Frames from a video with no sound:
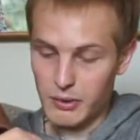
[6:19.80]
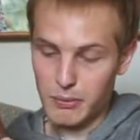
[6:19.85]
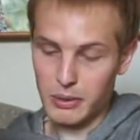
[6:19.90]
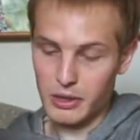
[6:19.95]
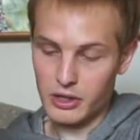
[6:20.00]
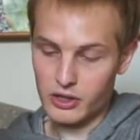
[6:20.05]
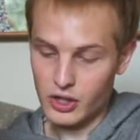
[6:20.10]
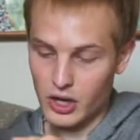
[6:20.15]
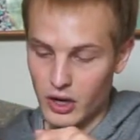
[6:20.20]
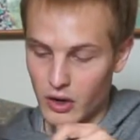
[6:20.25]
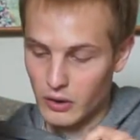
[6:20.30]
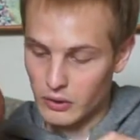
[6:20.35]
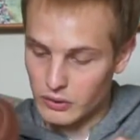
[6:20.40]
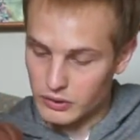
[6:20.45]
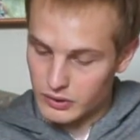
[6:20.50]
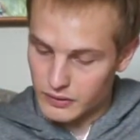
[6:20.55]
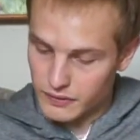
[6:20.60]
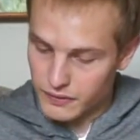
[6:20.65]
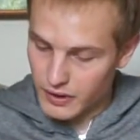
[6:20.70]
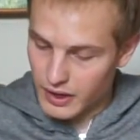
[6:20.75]
a big shout out
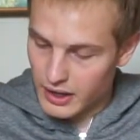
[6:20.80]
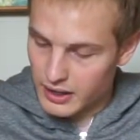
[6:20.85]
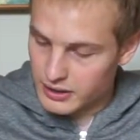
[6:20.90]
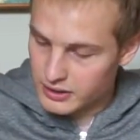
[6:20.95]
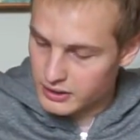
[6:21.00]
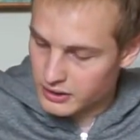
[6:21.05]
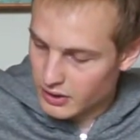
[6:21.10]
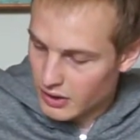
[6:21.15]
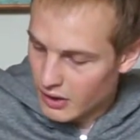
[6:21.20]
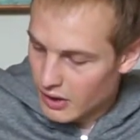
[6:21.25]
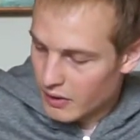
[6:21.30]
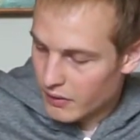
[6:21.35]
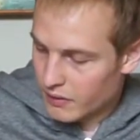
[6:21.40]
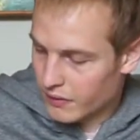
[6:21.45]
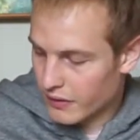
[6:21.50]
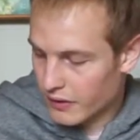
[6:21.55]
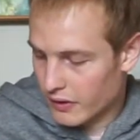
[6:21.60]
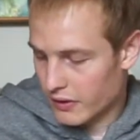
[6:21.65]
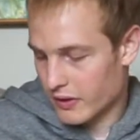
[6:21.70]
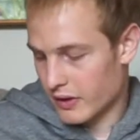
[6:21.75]
to Flex
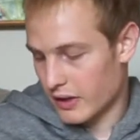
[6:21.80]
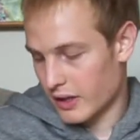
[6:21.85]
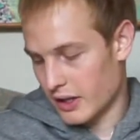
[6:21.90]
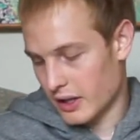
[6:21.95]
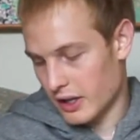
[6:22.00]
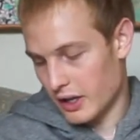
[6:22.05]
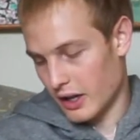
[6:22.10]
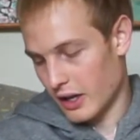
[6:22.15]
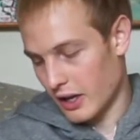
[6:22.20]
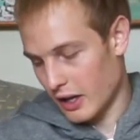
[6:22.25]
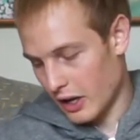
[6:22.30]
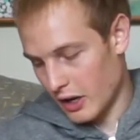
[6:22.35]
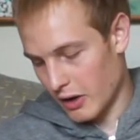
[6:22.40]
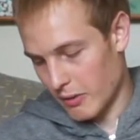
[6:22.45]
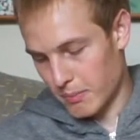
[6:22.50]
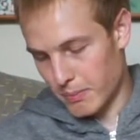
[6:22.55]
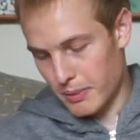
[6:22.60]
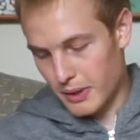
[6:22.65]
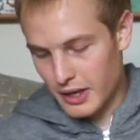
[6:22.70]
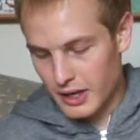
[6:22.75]
for the
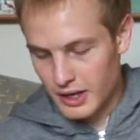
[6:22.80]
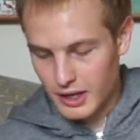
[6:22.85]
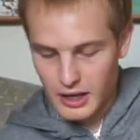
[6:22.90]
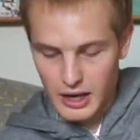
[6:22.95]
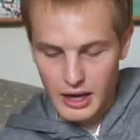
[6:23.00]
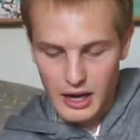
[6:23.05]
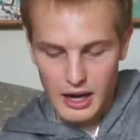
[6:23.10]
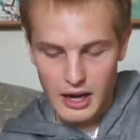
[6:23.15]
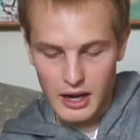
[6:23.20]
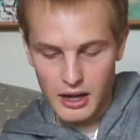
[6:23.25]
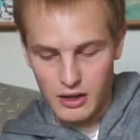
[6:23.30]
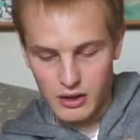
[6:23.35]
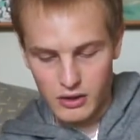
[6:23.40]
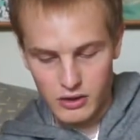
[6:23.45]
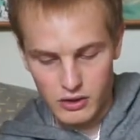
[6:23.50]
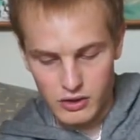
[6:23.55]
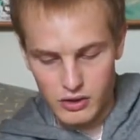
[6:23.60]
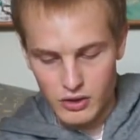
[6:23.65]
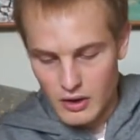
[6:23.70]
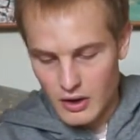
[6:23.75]
ping
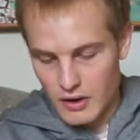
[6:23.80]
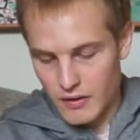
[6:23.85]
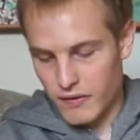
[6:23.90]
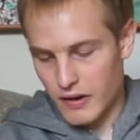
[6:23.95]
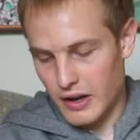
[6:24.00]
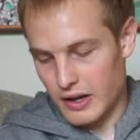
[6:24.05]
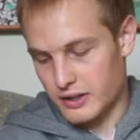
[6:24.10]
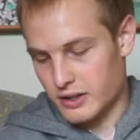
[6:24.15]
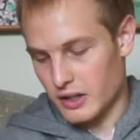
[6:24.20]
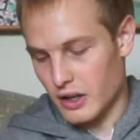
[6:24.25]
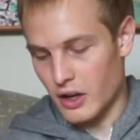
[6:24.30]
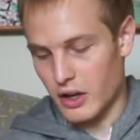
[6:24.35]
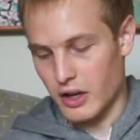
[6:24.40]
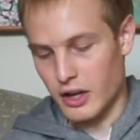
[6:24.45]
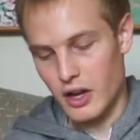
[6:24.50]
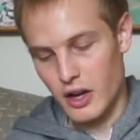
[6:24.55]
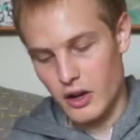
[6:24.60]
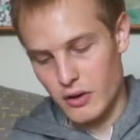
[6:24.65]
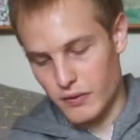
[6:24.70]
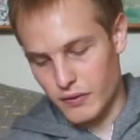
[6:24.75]
and
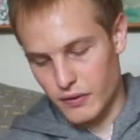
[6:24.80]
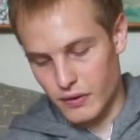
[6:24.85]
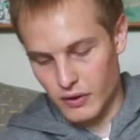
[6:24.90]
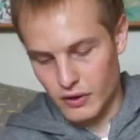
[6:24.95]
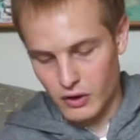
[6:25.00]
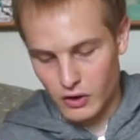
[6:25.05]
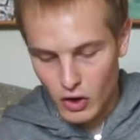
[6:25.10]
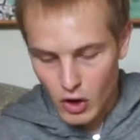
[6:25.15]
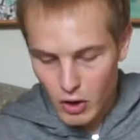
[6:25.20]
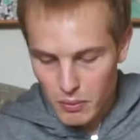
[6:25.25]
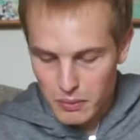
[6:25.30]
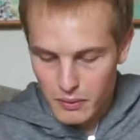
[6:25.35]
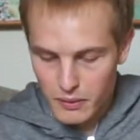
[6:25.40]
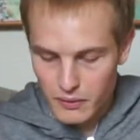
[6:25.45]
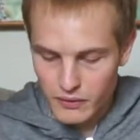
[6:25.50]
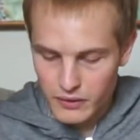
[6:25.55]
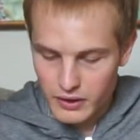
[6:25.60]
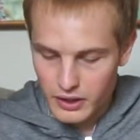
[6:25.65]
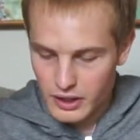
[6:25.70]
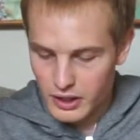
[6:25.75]
FlareAIO for the cop
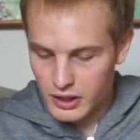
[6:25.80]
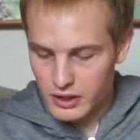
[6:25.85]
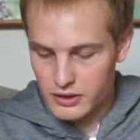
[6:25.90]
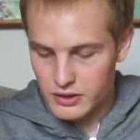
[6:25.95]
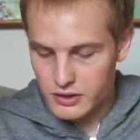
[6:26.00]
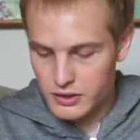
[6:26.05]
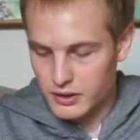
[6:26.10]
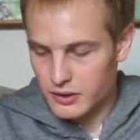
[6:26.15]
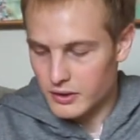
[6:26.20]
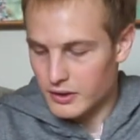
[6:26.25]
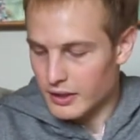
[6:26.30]
on these.